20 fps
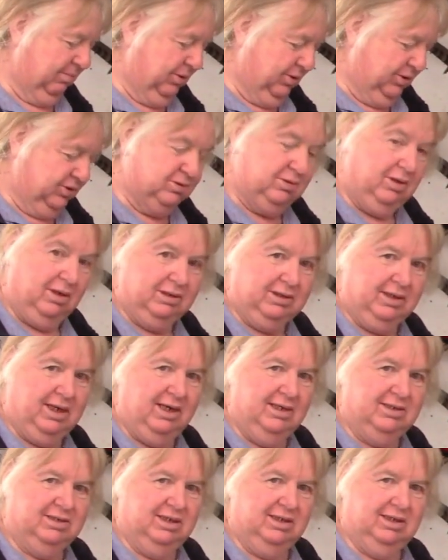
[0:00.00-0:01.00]
push rod
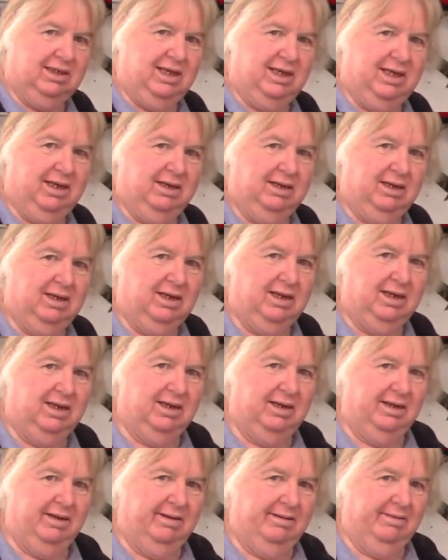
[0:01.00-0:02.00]
goes in there.
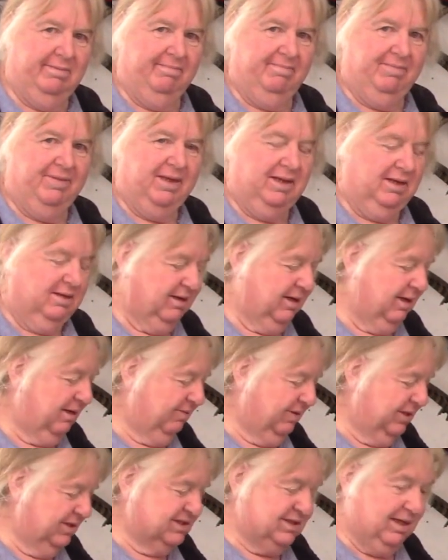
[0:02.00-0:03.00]

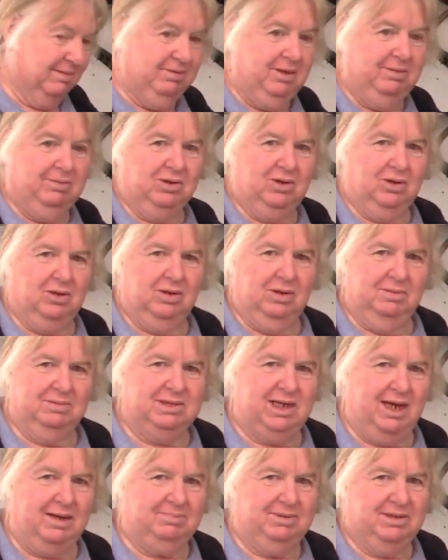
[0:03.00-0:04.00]
Now, I've heard some people call
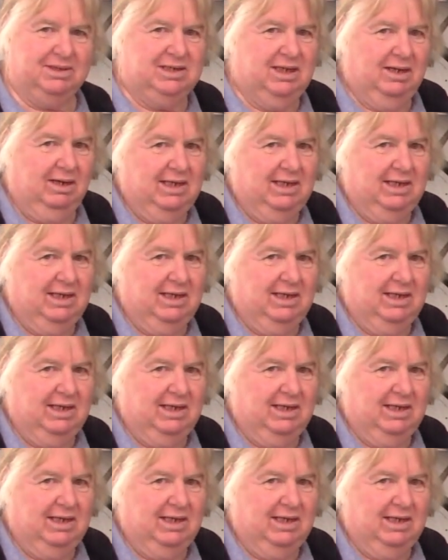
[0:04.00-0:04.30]
them tappets.